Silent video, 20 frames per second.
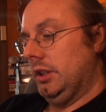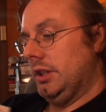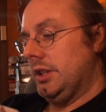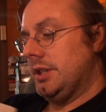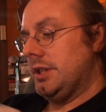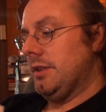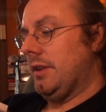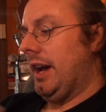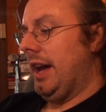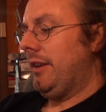
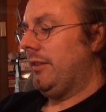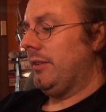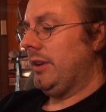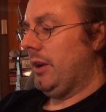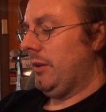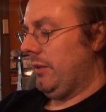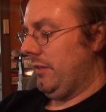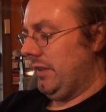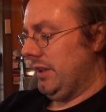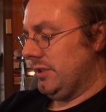So I don't
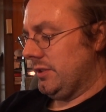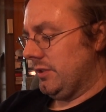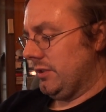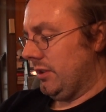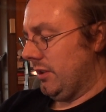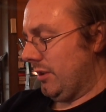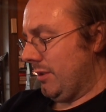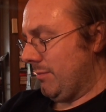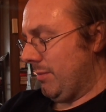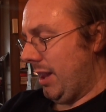know if these are
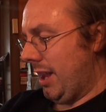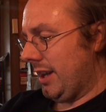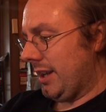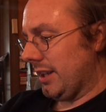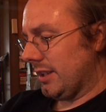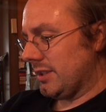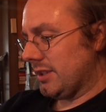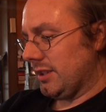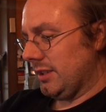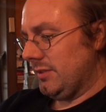Nerd Block
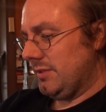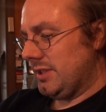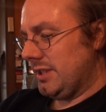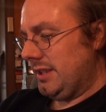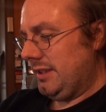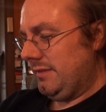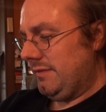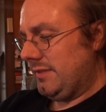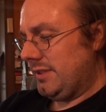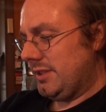
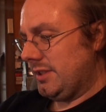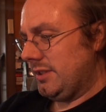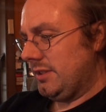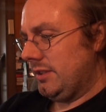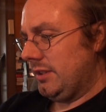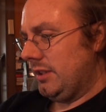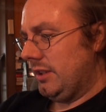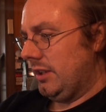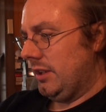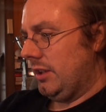exclusives,
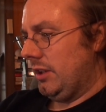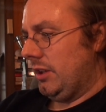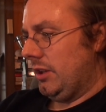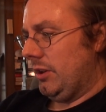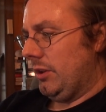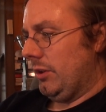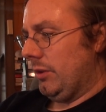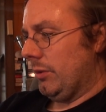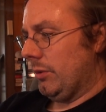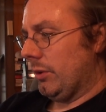
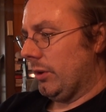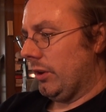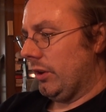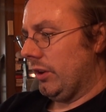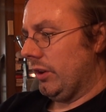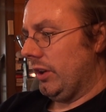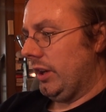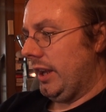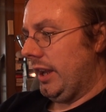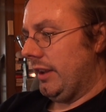
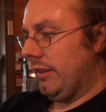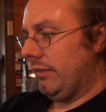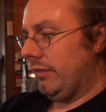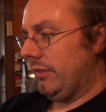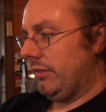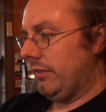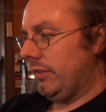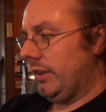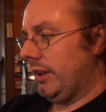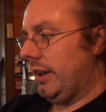or
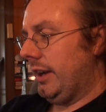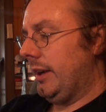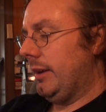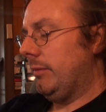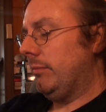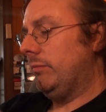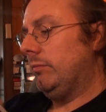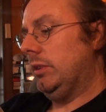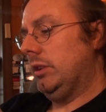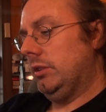if
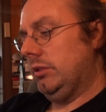um,